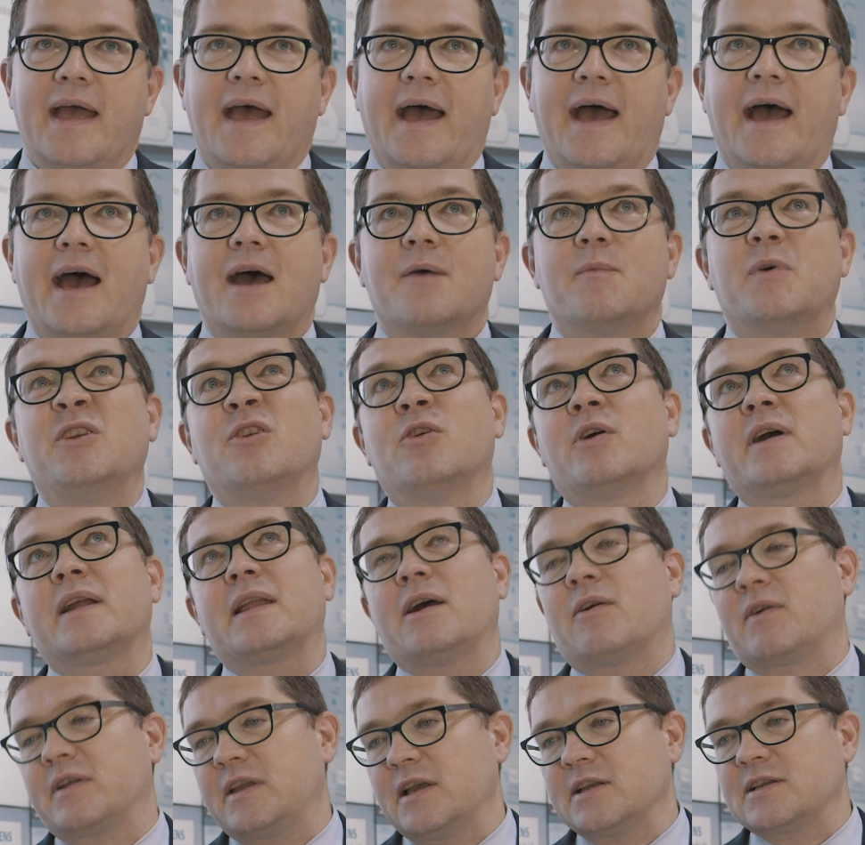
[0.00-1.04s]
And when you look at
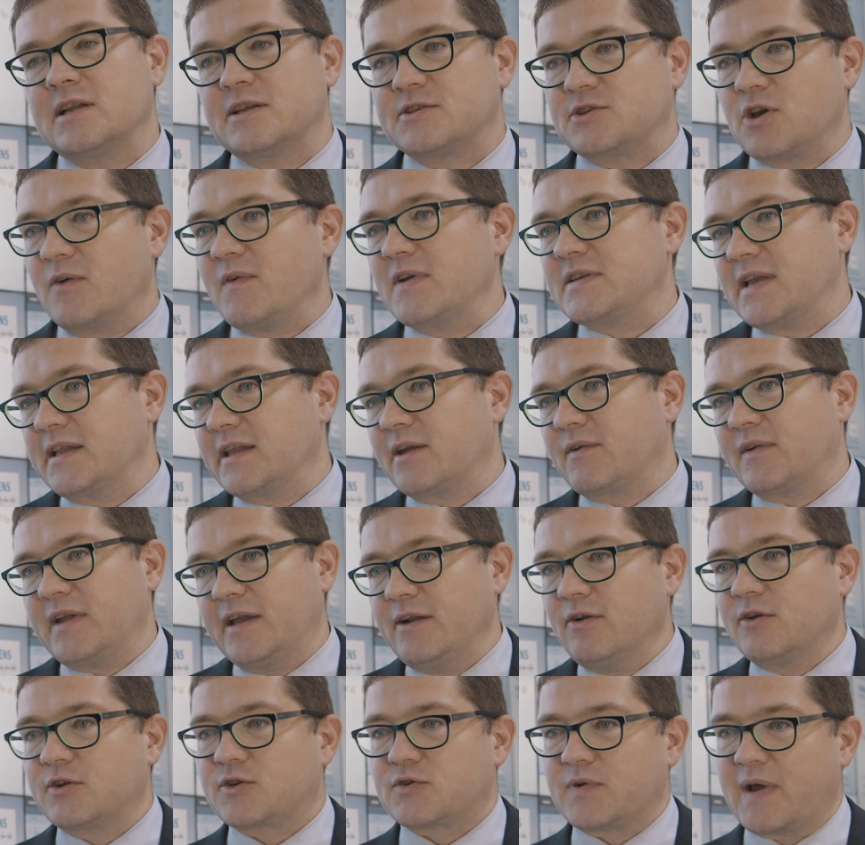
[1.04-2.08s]
our digital service center at
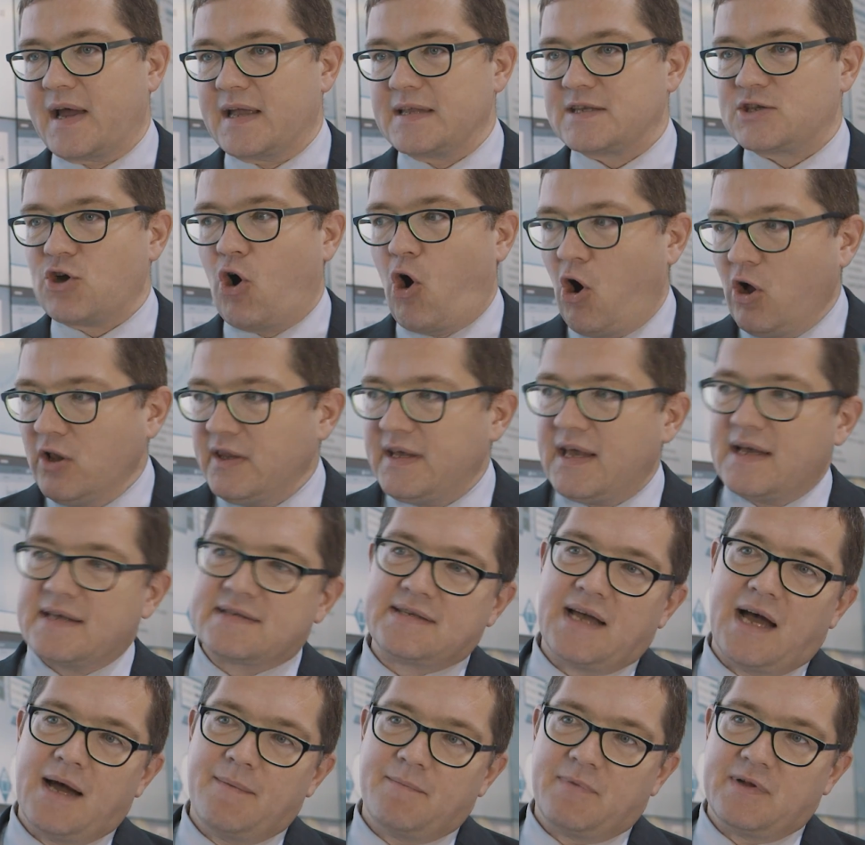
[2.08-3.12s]
InnoTrans, all the
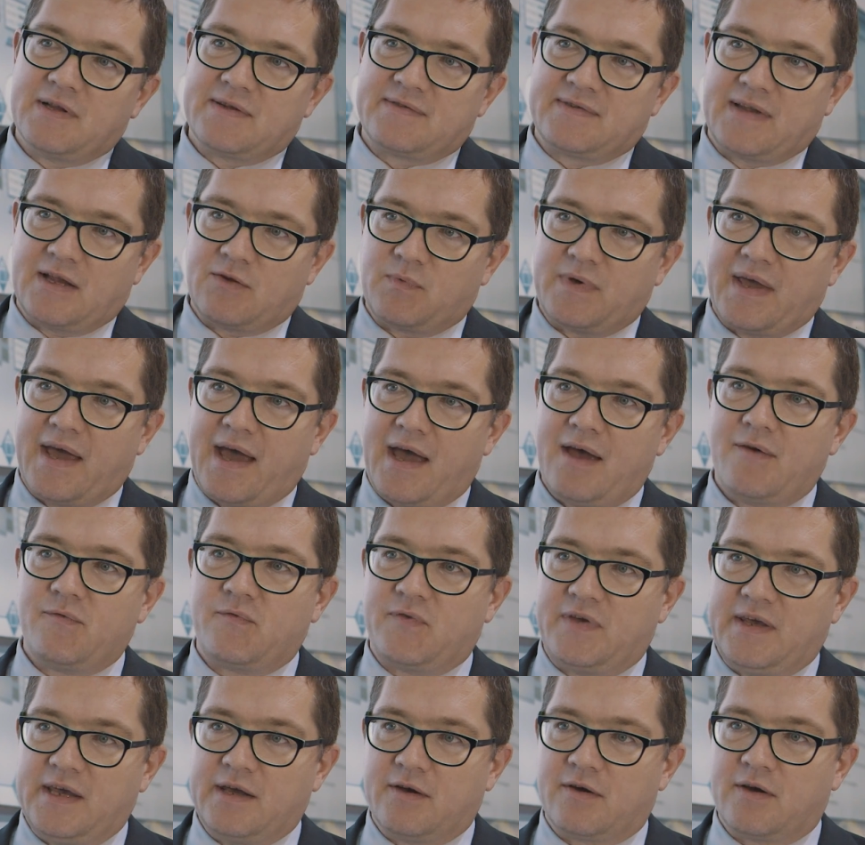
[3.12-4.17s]
examples that we have
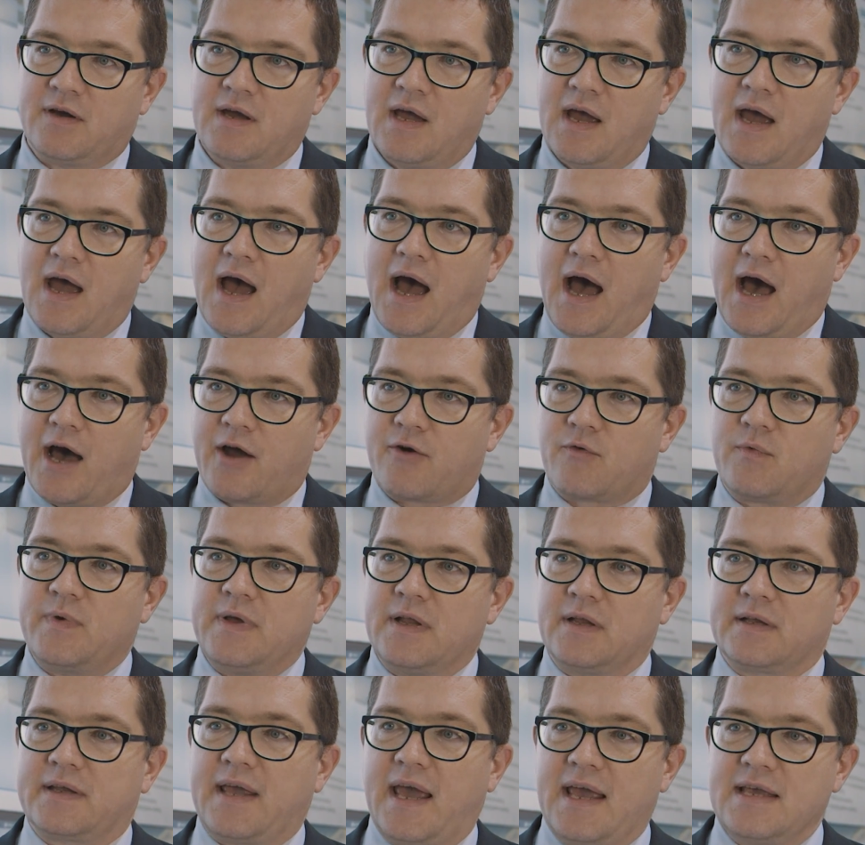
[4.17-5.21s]
here are
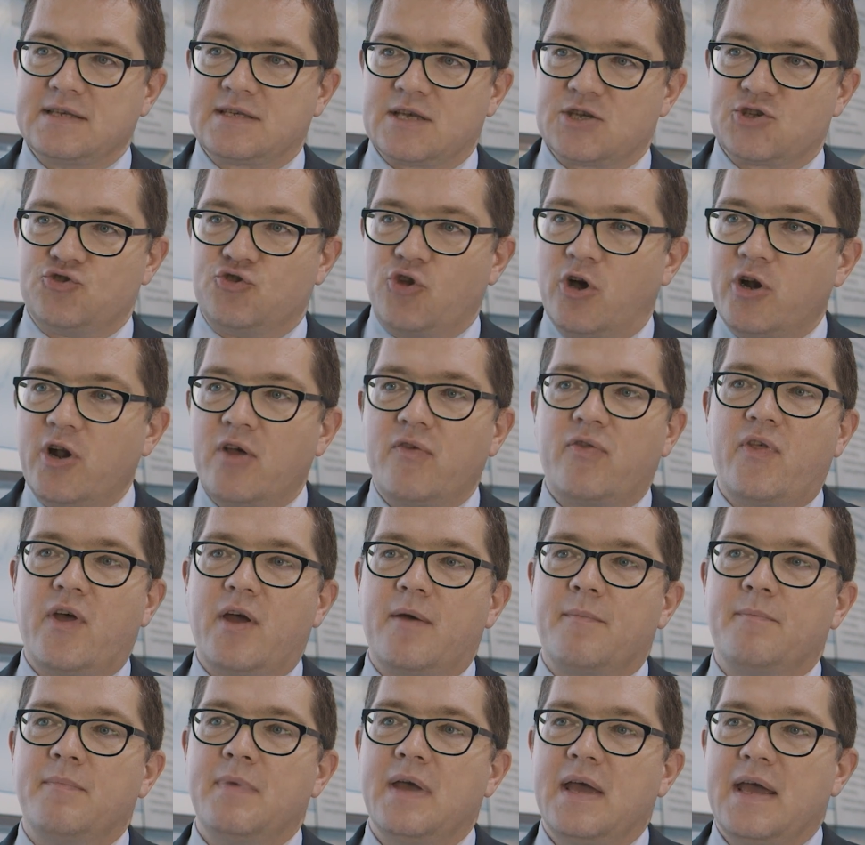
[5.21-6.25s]
real cases. None of
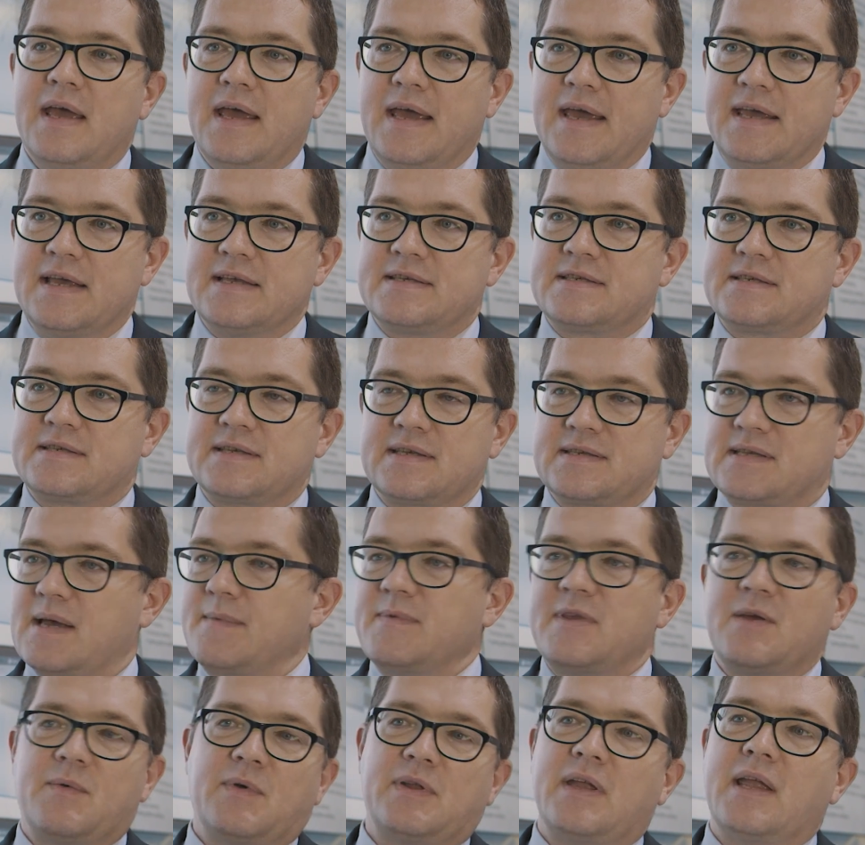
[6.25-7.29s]
them is
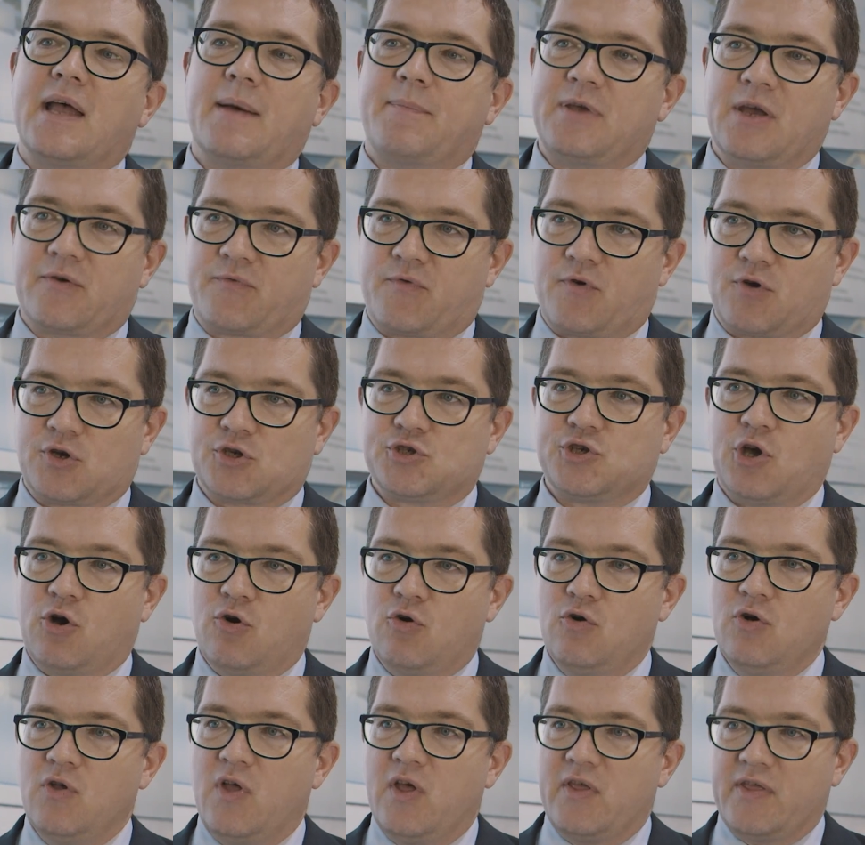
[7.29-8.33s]
something we did up here for a
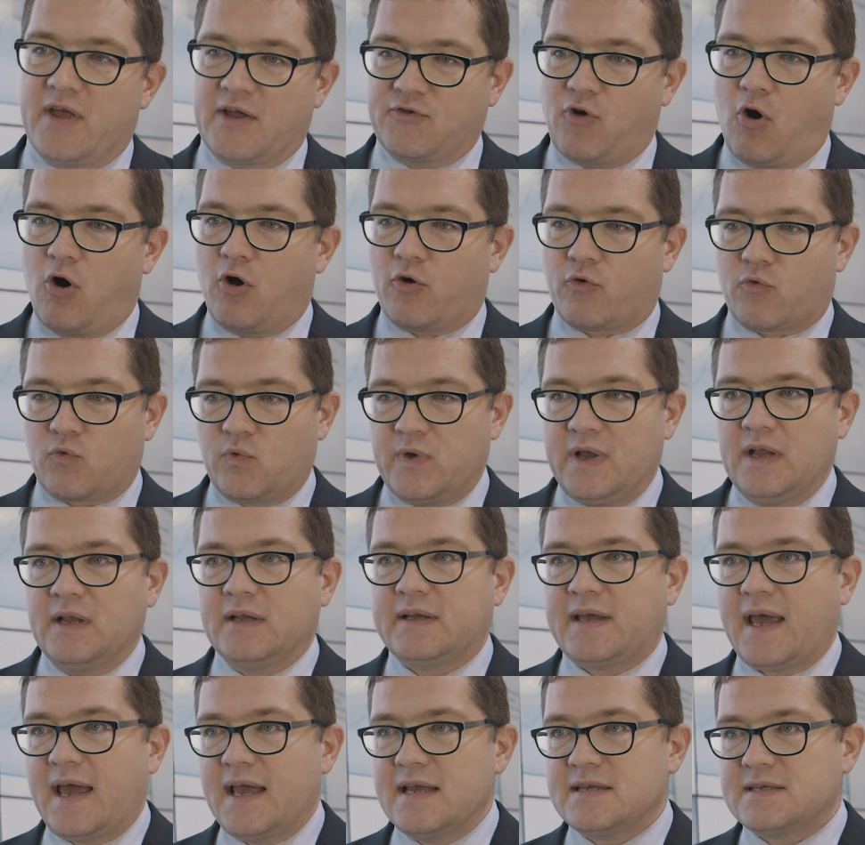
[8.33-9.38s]
show. That's all real
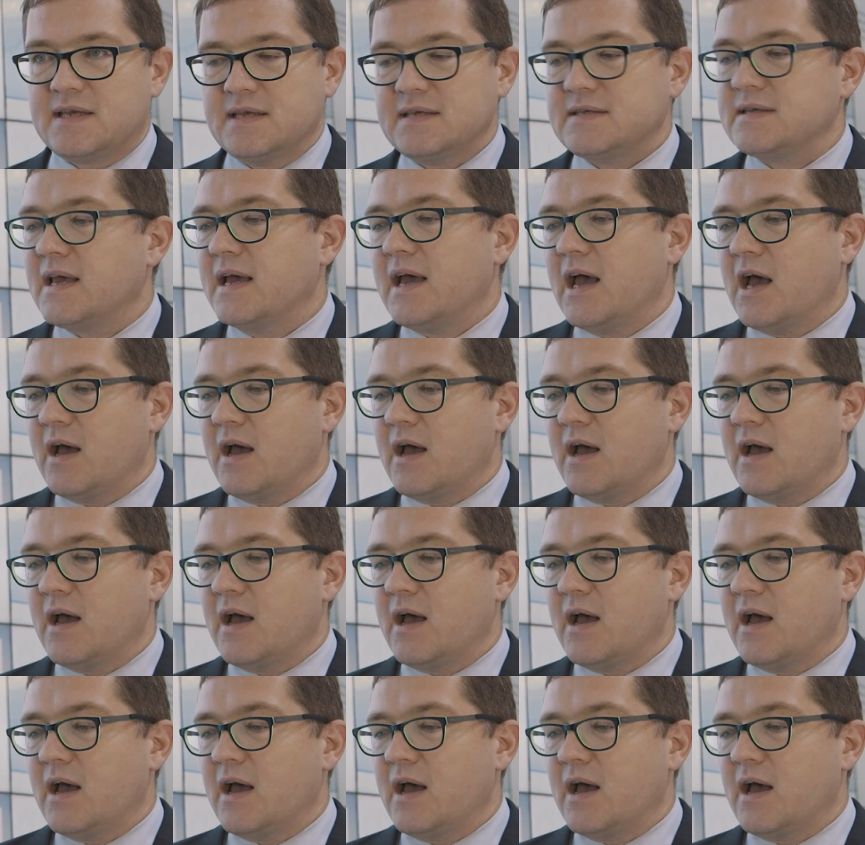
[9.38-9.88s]
cases.